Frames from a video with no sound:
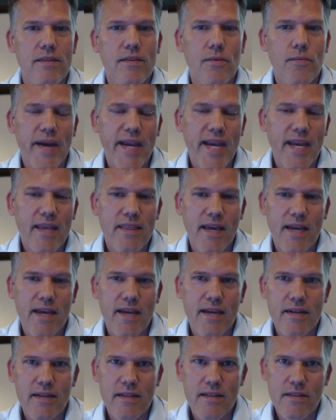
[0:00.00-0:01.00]
the way
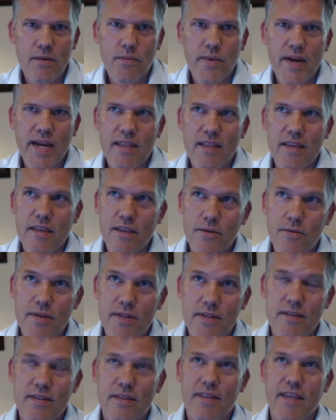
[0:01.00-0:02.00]
that you
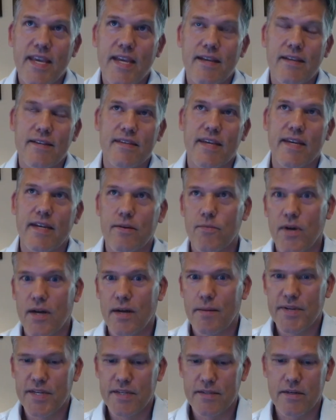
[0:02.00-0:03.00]
would think is like, well,
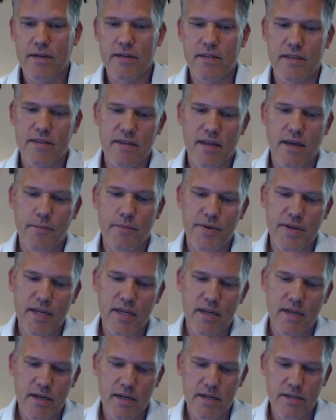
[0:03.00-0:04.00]
I'm going to start this
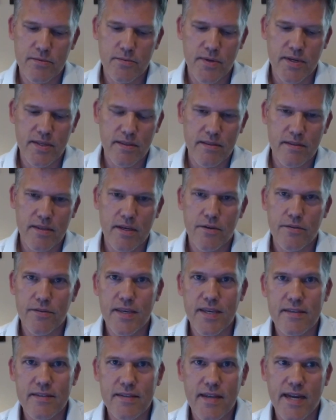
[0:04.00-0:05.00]
company and here's what
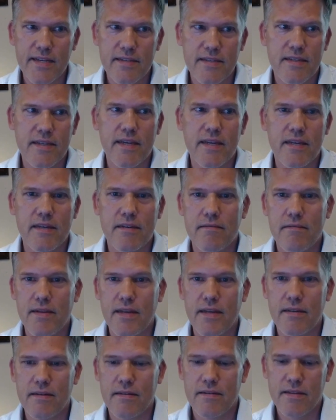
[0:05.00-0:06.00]
these guys did
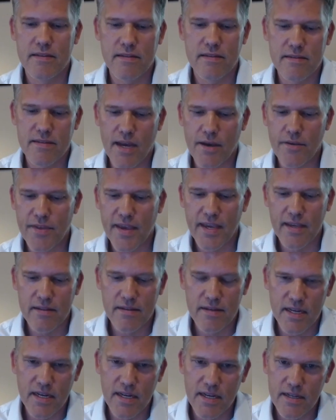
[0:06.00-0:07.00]
and this is how they
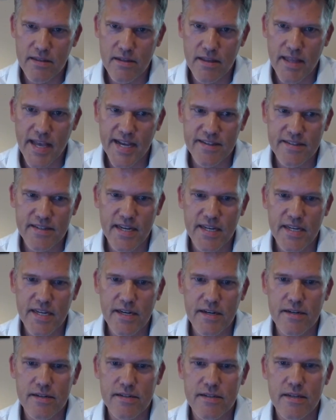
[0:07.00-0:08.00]
did it in the last 10
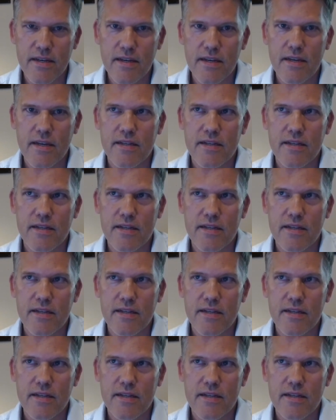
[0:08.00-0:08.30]
years.